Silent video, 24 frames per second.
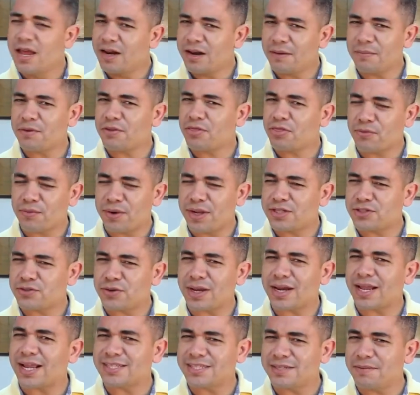Number three,
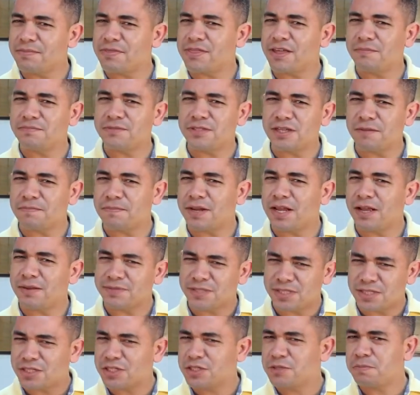try to get some thumbs up. It
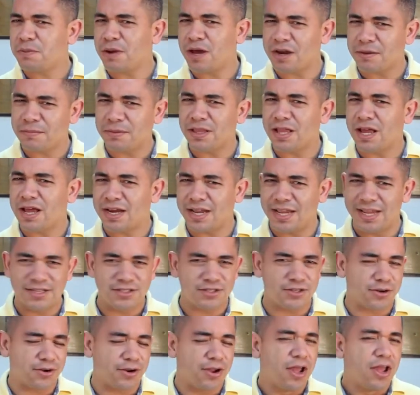helps us spot them a lot easier.